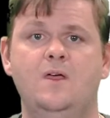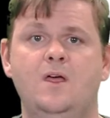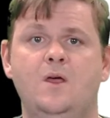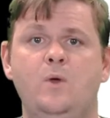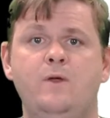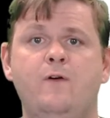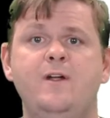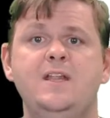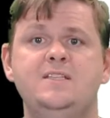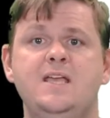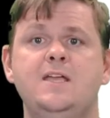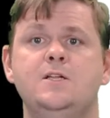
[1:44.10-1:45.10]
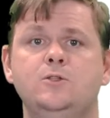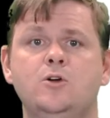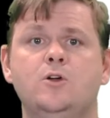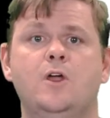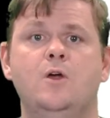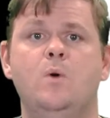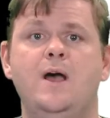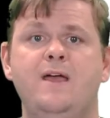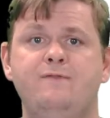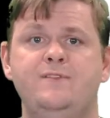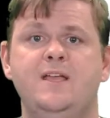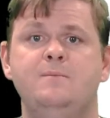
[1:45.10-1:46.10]
We've already taken a look at what
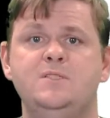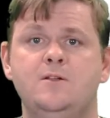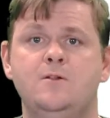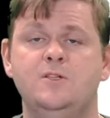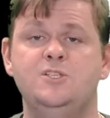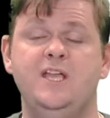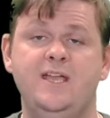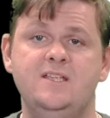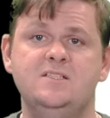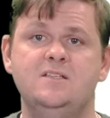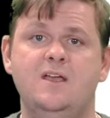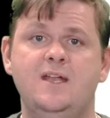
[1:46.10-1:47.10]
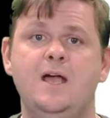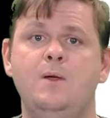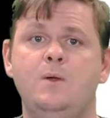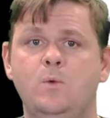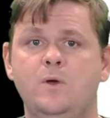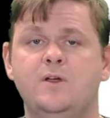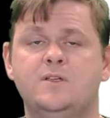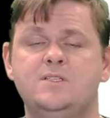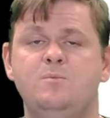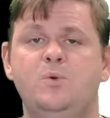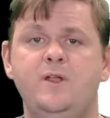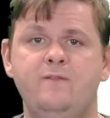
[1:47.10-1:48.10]
FDM technology is and how it works
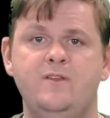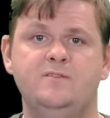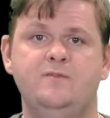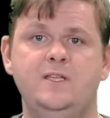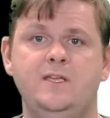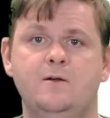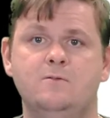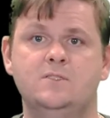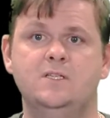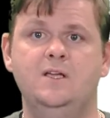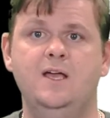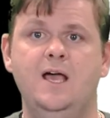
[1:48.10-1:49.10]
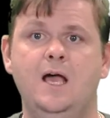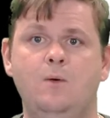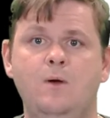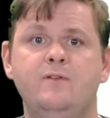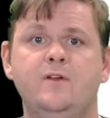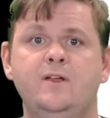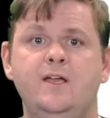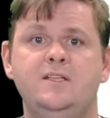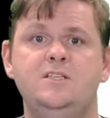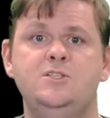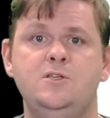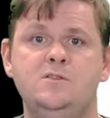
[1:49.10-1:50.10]
in previous videos. However,
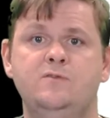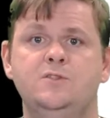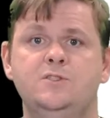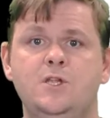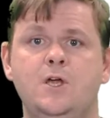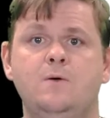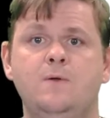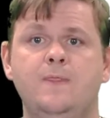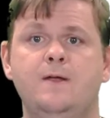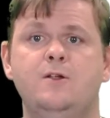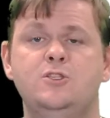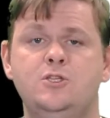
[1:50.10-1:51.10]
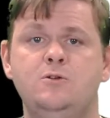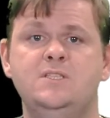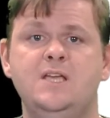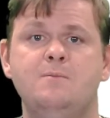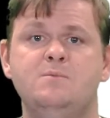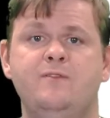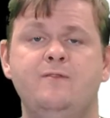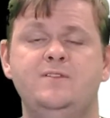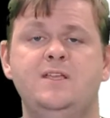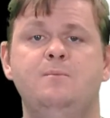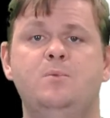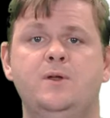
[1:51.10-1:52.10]
it is useful to know there are two types of
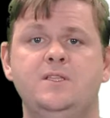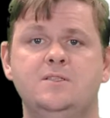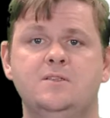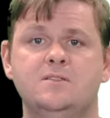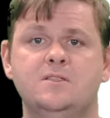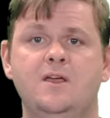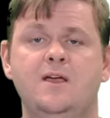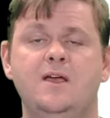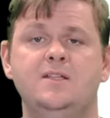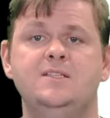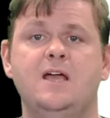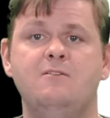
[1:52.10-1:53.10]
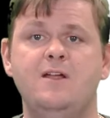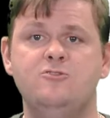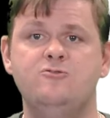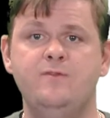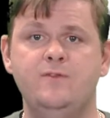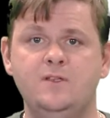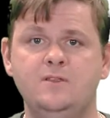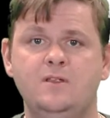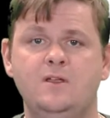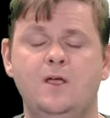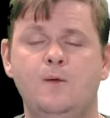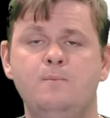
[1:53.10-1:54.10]
FDM printers, direct driven
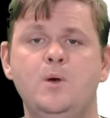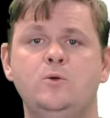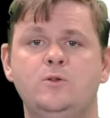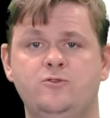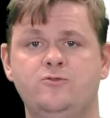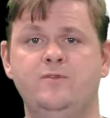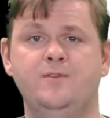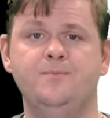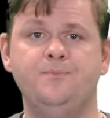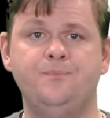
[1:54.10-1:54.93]
and Bowden driven.